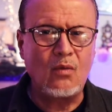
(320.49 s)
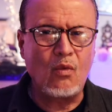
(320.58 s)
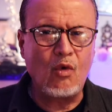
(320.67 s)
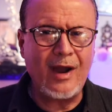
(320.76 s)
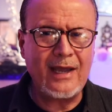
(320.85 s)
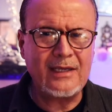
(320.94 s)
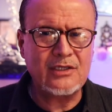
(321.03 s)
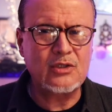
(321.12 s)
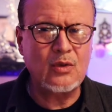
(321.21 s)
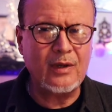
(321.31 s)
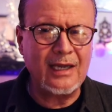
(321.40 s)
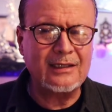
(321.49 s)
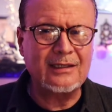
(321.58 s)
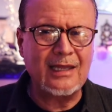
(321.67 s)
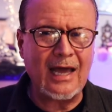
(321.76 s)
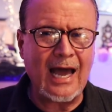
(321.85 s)
ways to get
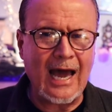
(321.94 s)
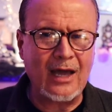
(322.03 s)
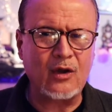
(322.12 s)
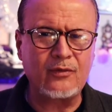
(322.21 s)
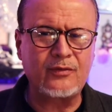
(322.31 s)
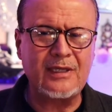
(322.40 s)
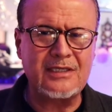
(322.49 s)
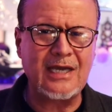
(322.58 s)
out of the